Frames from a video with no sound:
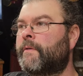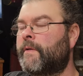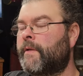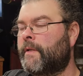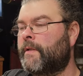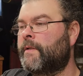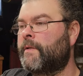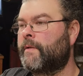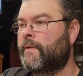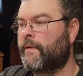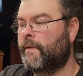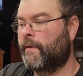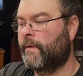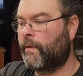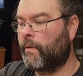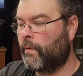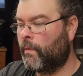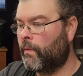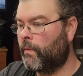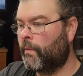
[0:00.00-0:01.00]
into the
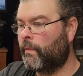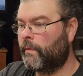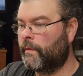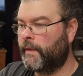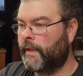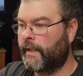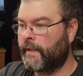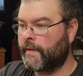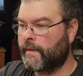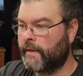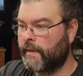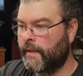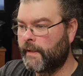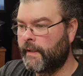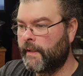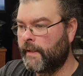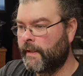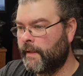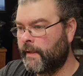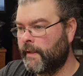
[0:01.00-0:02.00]
whole like
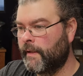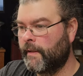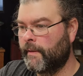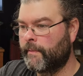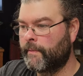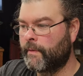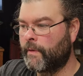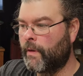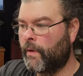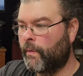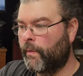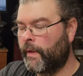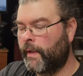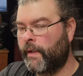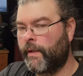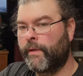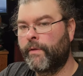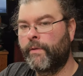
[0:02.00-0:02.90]
going